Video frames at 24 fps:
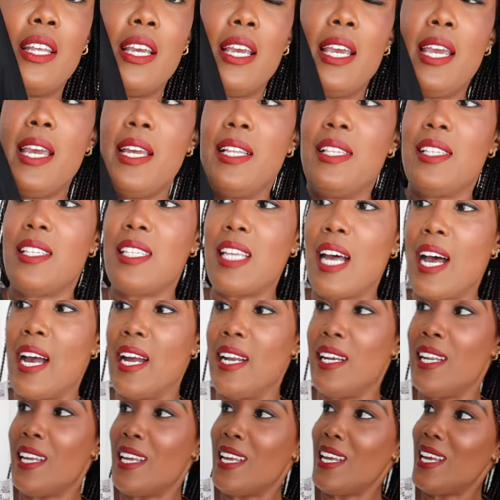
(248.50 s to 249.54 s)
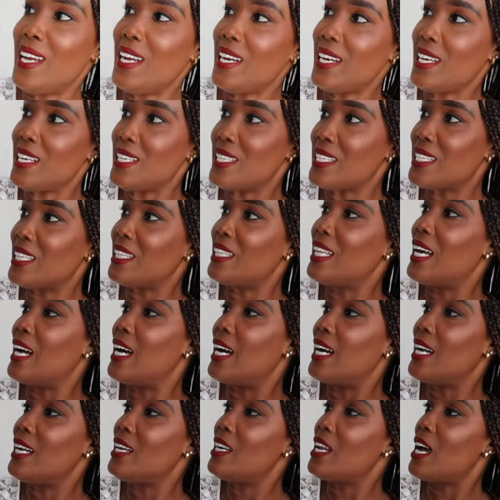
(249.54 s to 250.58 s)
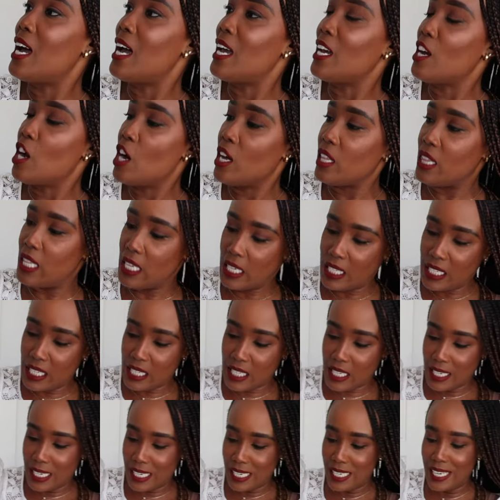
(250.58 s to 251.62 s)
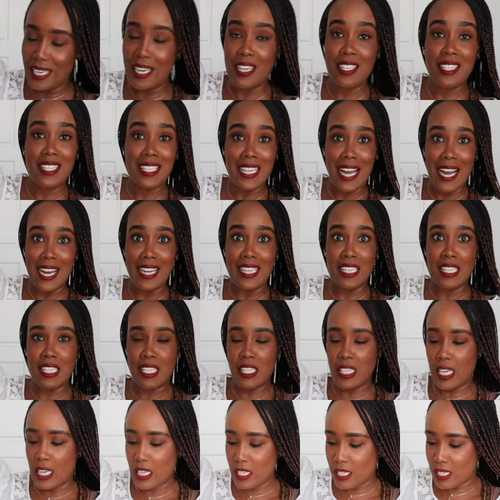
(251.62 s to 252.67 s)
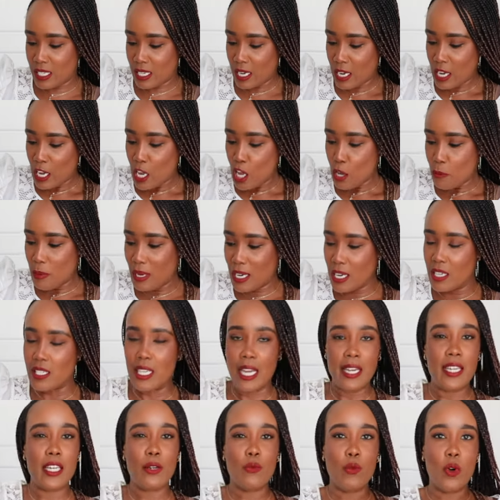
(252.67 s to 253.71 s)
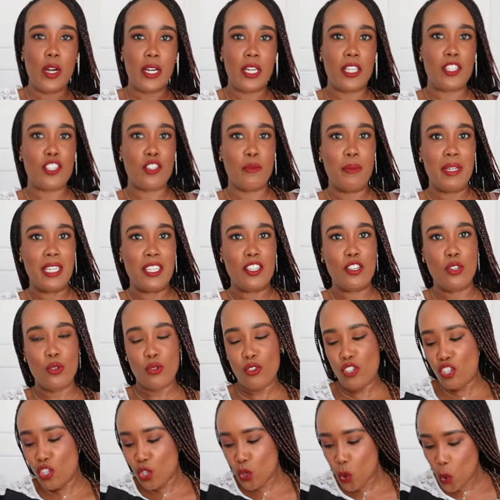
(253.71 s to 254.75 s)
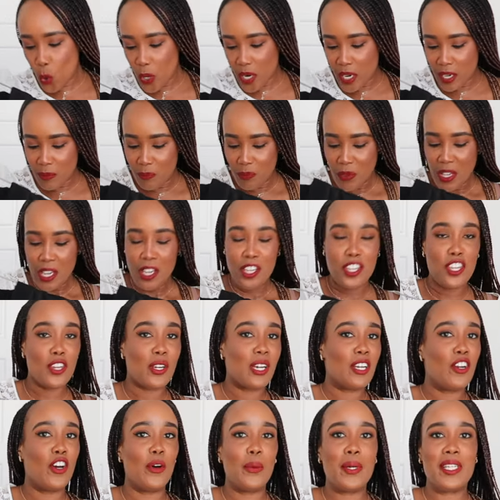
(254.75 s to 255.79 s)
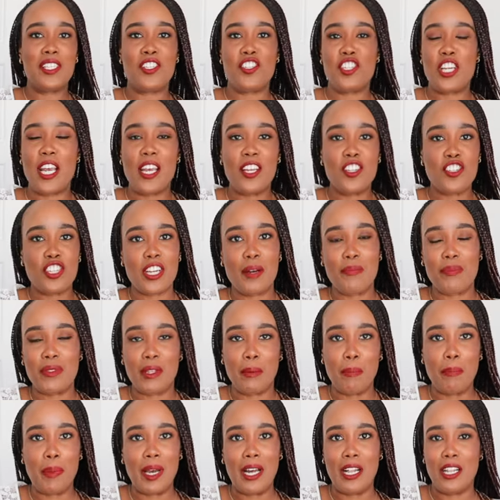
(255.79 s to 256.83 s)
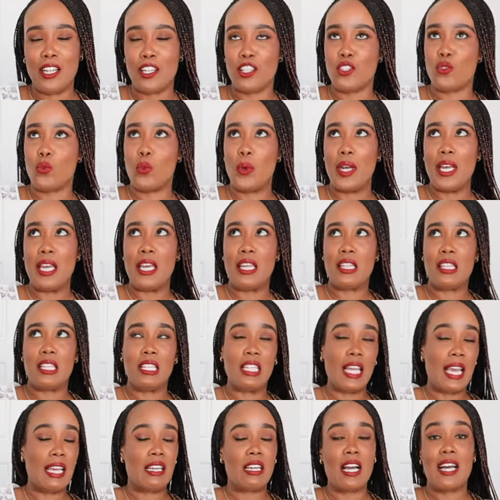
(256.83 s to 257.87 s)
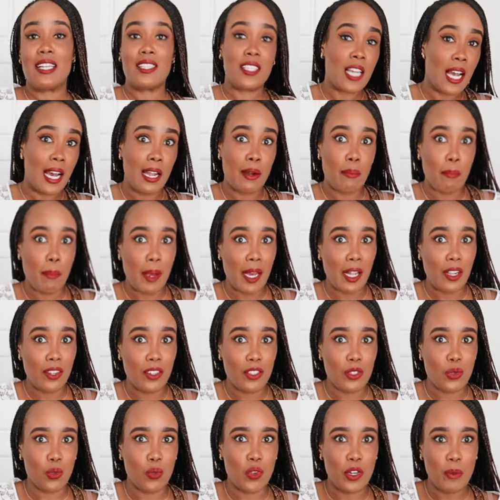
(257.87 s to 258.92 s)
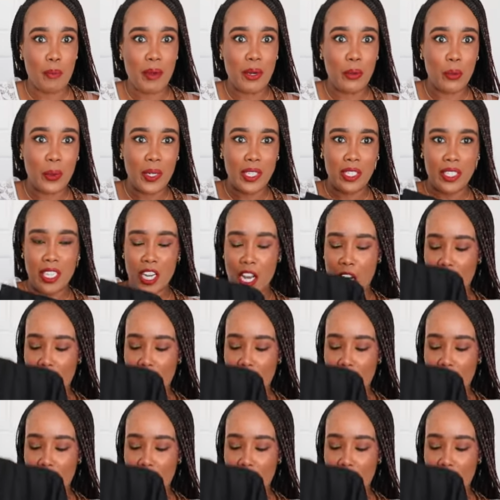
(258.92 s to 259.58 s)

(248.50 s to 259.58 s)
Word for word: the inside. It is lined. I got this as an, in a size six because I didn't want it to be too short. You can always change up the belt with like a tan belt would be really